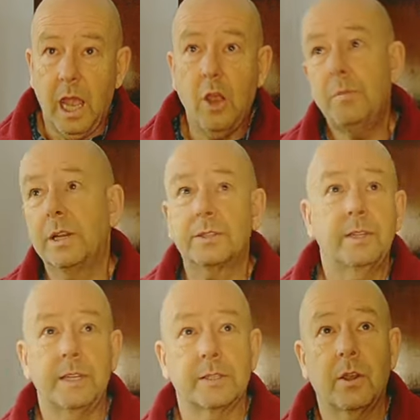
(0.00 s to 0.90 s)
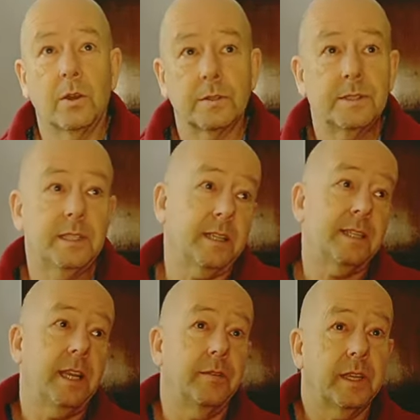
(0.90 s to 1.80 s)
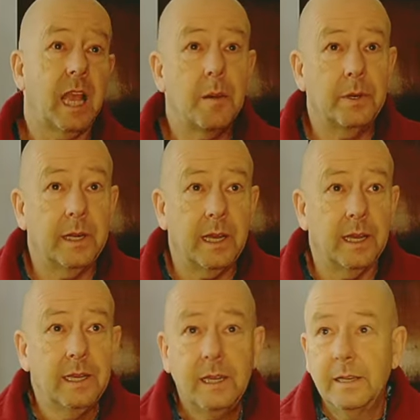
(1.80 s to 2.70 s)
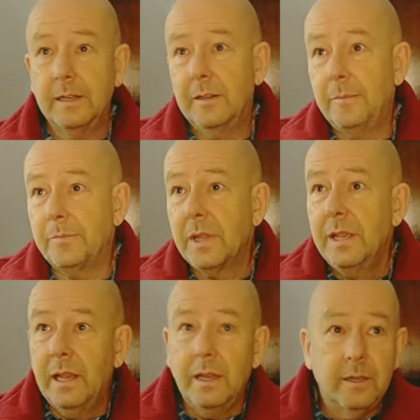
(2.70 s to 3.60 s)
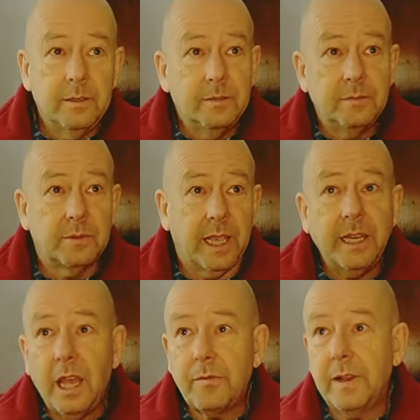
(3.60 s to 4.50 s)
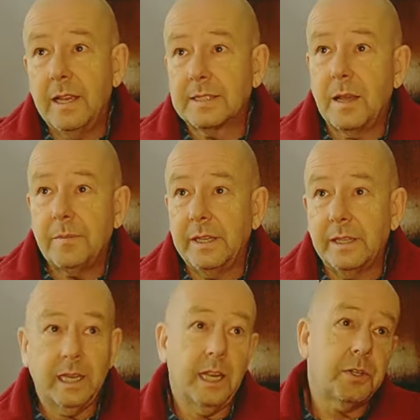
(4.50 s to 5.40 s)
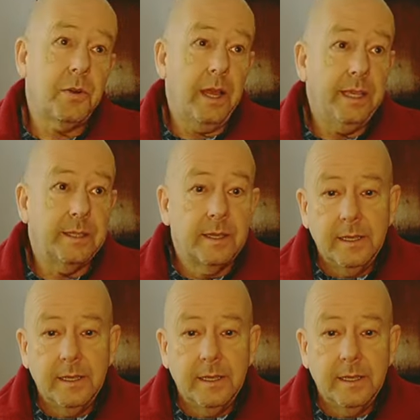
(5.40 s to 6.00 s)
how much did it cost, does it have a camera, can I fly something, can I try it,